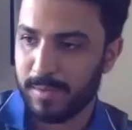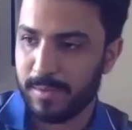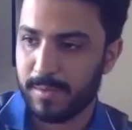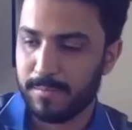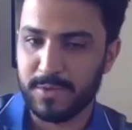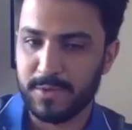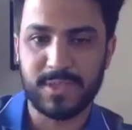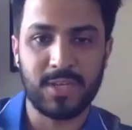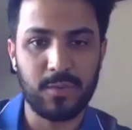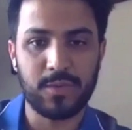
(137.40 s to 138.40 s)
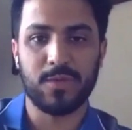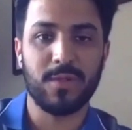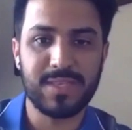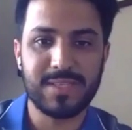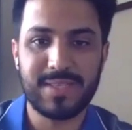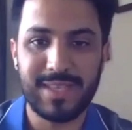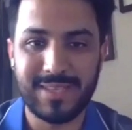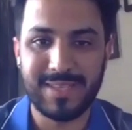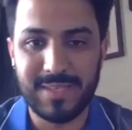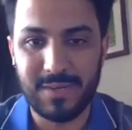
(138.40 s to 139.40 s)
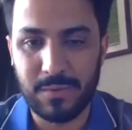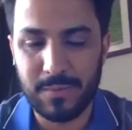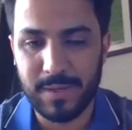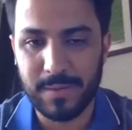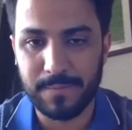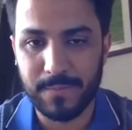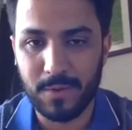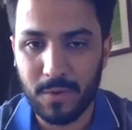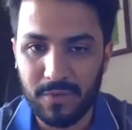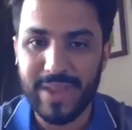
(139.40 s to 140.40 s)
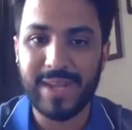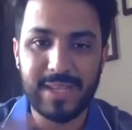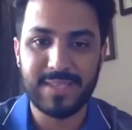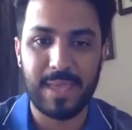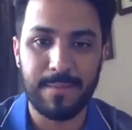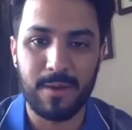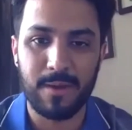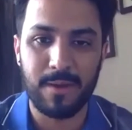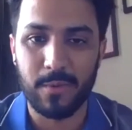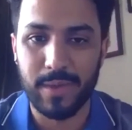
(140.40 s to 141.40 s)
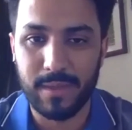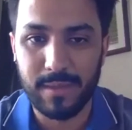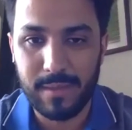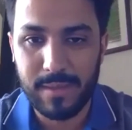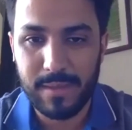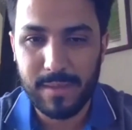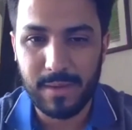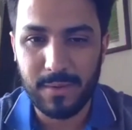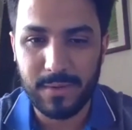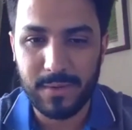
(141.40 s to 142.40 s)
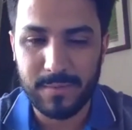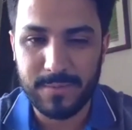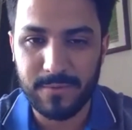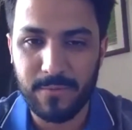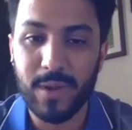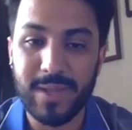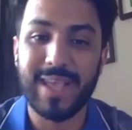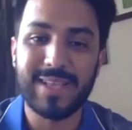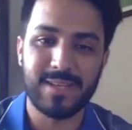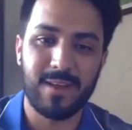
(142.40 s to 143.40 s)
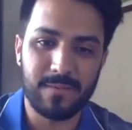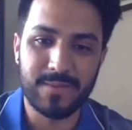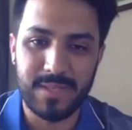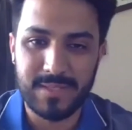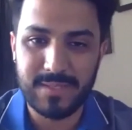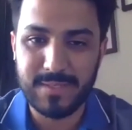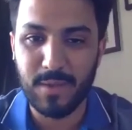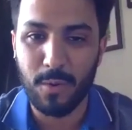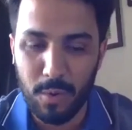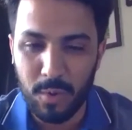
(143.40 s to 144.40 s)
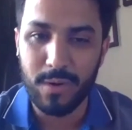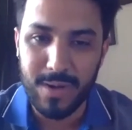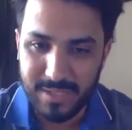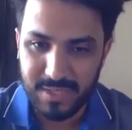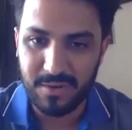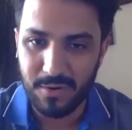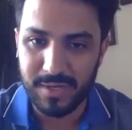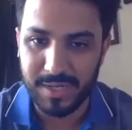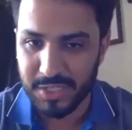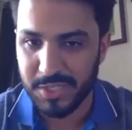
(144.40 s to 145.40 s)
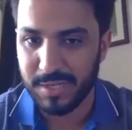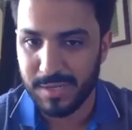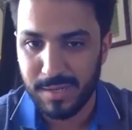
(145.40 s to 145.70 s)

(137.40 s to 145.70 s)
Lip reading: proceeding towards all these things, a lot of ideas came our way, in terms of what next now, since the whole world has now gone digital.